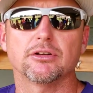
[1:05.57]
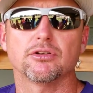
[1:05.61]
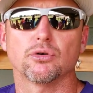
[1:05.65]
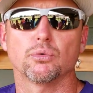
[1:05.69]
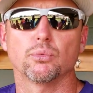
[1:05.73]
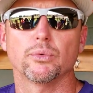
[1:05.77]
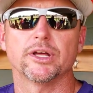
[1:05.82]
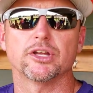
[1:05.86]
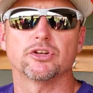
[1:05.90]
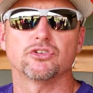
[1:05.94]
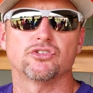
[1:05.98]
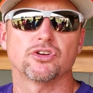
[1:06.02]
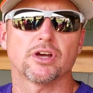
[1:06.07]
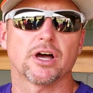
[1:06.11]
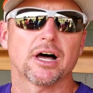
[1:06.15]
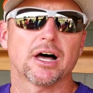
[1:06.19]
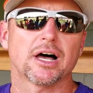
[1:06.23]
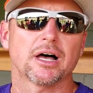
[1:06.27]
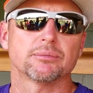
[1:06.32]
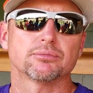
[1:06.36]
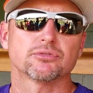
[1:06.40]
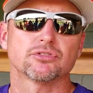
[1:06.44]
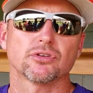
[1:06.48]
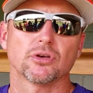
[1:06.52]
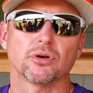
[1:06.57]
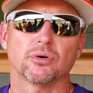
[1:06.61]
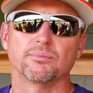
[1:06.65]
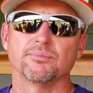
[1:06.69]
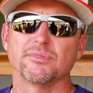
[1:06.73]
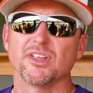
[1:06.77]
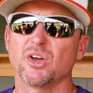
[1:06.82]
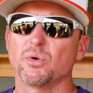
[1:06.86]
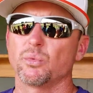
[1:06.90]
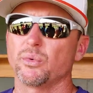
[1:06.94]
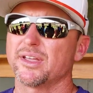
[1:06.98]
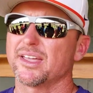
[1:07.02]
to win jobs. So
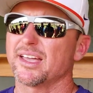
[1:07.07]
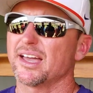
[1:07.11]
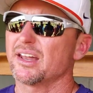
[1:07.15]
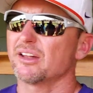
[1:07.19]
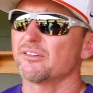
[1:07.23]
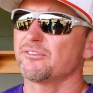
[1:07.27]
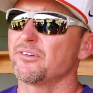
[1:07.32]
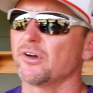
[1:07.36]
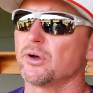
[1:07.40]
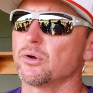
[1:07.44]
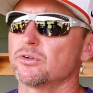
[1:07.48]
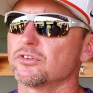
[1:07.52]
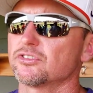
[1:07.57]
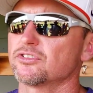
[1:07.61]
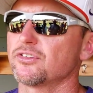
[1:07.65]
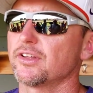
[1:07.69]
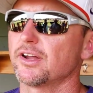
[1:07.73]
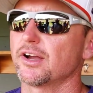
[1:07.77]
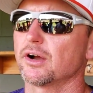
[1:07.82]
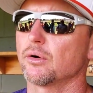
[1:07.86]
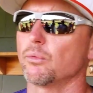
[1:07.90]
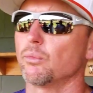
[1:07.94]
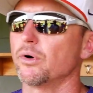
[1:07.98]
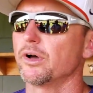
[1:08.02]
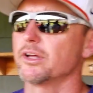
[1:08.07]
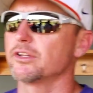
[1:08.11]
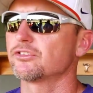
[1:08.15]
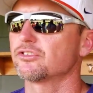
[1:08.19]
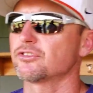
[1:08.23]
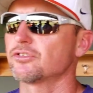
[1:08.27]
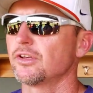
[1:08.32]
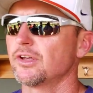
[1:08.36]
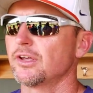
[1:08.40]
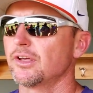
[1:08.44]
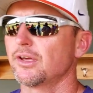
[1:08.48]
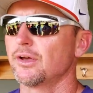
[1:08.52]
we kind of focus there.
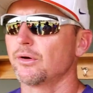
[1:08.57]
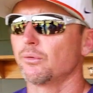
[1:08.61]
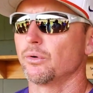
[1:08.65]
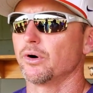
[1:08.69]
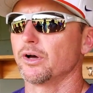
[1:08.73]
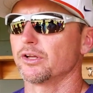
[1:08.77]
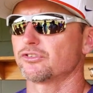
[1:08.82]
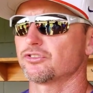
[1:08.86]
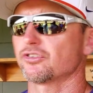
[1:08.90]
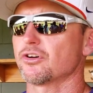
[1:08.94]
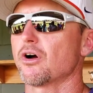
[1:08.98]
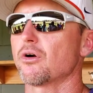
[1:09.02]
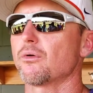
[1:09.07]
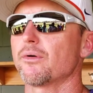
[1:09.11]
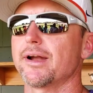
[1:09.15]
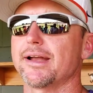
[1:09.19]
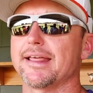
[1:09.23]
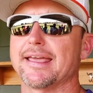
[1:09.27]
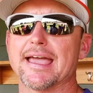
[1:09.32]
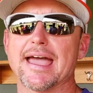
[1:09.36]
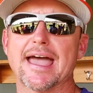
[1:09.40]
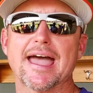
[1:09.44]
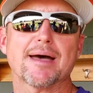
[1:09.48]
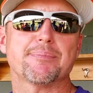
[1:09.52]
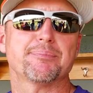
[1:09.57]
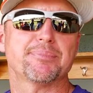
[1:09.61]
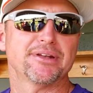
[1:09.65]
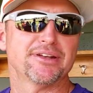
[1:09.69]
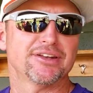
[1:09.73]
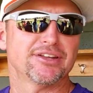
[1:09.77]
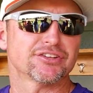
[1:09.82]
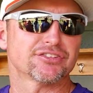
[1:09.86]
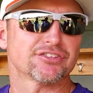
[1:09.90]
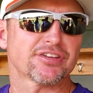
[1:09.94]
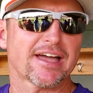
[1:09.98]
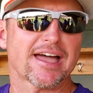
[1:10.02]
What's what's already happened
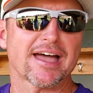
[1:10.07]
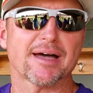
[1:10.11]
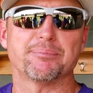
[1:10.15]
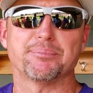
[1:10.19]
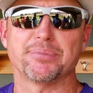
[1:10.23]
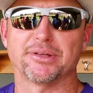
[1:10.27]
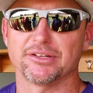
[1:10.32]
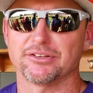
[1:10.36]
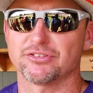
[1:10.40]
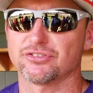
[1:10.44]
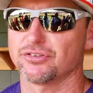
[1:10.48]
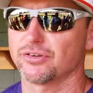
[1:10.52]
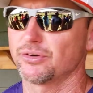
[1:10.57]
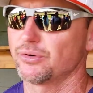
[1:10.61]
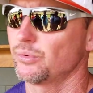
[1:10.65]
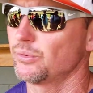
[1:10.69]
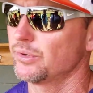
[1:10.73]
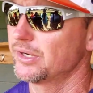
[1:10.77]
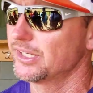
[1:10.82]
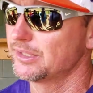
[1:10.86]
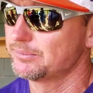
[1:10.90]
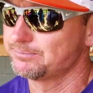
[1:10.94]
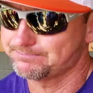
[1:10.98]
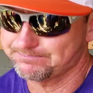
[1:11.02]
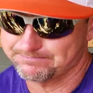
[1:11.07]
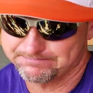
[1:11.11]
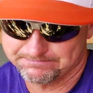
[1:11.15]
has happened. So um,